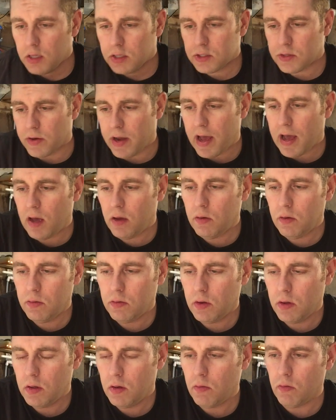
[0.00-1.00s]
So now,
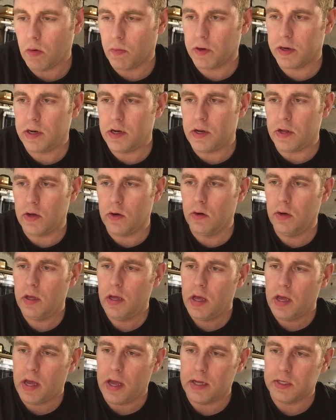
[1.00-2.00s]
what we're gonna do
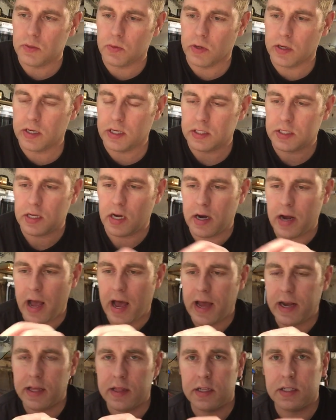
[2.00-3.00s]
is we're gonna start
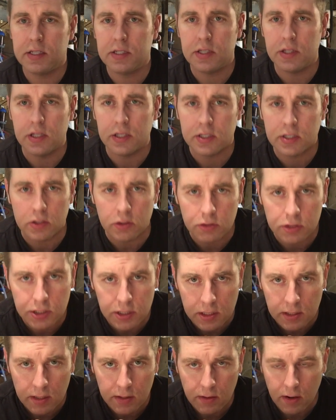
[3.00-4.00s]
adding this to the
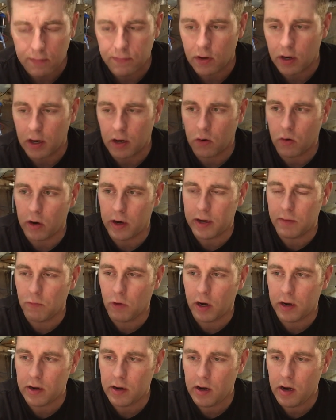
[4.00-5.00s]
solution of our aquarium
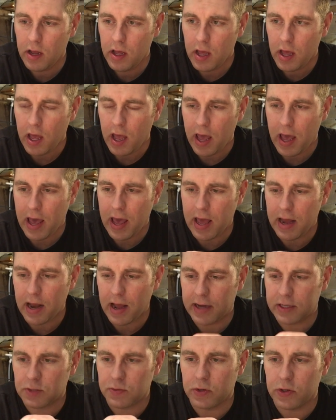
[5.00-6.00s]
water, and
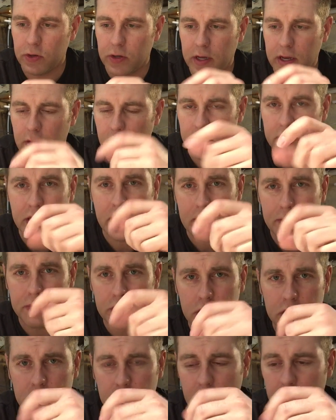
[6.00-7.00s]
as we're doing it, we keep
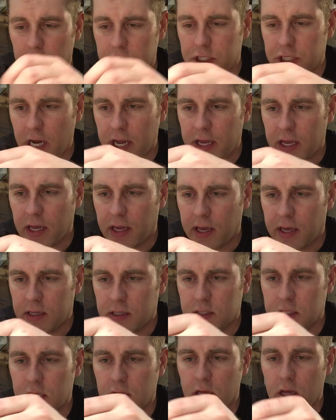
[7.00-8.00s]
uh, shaking it.
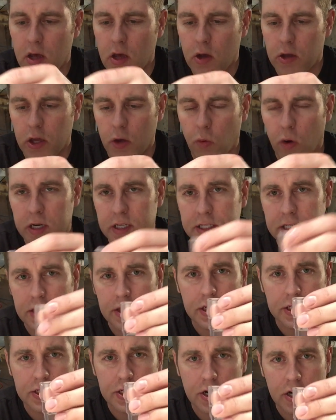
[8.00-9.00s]
You wanna see
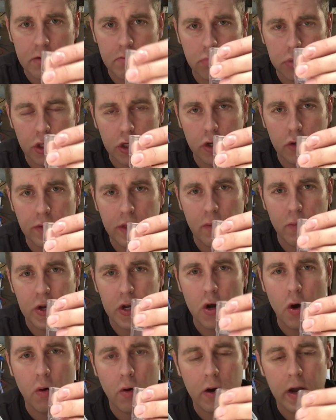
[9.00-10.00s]
this turn blue, then we
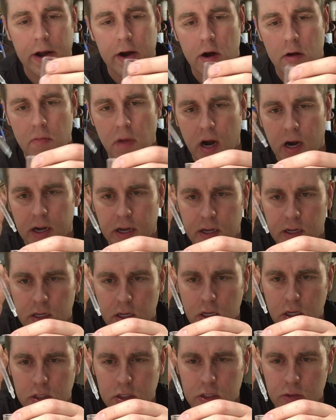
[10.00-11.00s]
know we're at our mark.
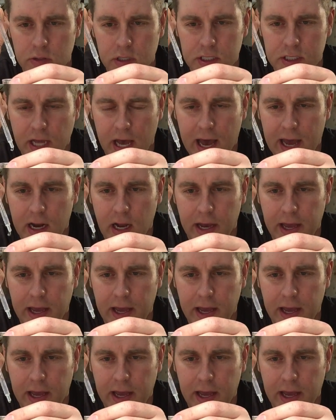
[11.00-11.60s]
So we just add,